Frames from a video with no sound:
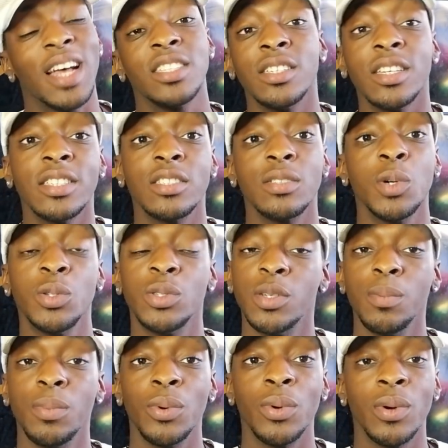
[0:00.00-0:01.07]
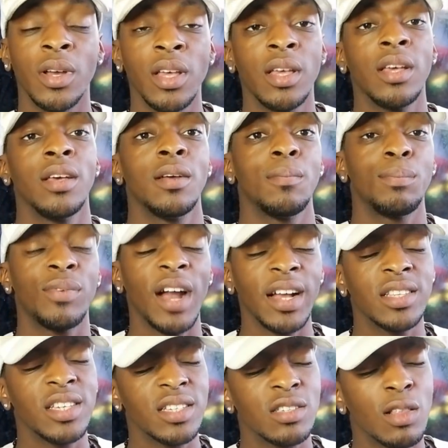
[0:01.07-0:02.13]
and it's the most simple,
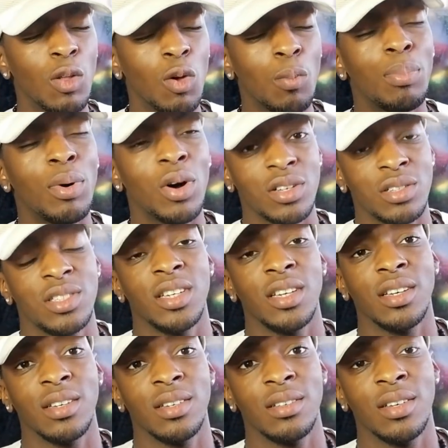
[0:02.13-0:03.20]
practice lob passing.